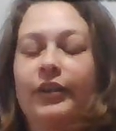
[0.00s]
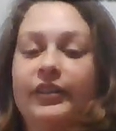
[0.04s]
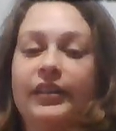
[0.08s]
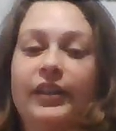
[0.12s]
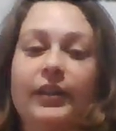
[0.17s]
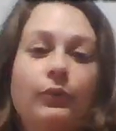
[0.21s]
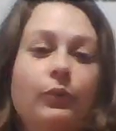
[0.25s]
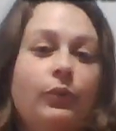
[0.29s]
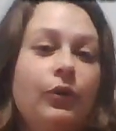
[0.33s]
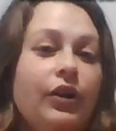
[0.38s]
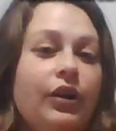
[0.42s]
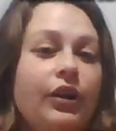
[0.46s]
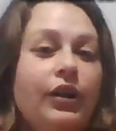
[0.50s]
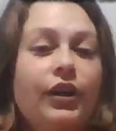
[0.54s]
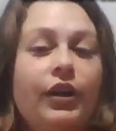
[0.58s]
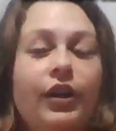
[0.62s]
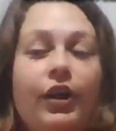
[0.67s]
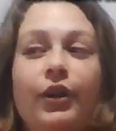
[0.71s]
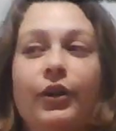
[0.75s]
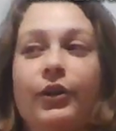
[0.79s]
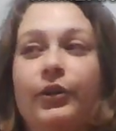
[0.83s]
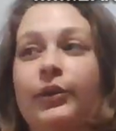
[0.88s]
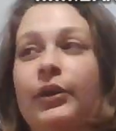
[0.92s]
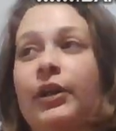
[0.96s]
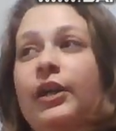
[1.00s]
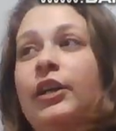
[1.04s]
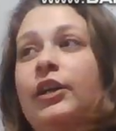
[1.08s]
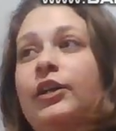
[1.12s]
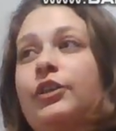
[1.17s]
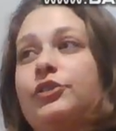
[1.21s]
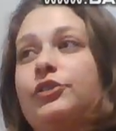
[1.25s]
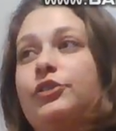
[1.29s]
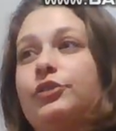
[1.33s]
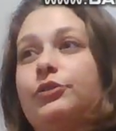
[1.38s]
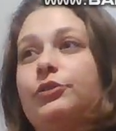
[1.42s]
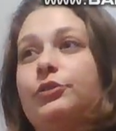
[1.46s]
Then we're going to go
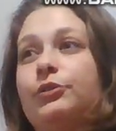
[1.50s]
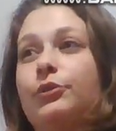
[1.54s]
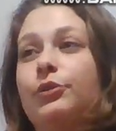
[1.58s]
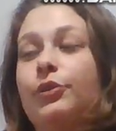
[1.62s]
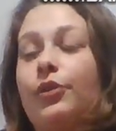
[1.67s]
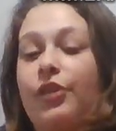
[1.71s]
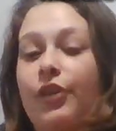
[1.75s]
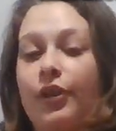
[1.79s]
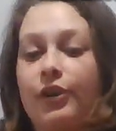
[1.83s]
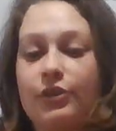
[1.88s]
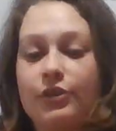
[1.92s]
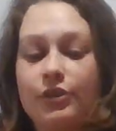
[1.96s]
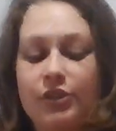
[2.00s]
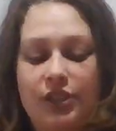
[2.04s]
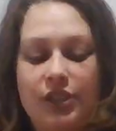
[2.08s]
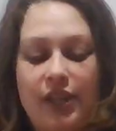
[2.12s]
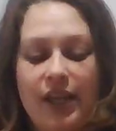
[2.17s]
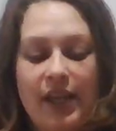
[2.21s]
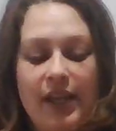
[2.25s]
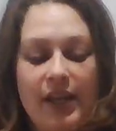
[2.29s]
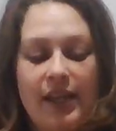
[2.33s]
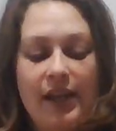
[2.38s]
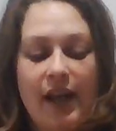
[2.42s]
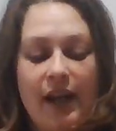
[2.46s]
to Thursday.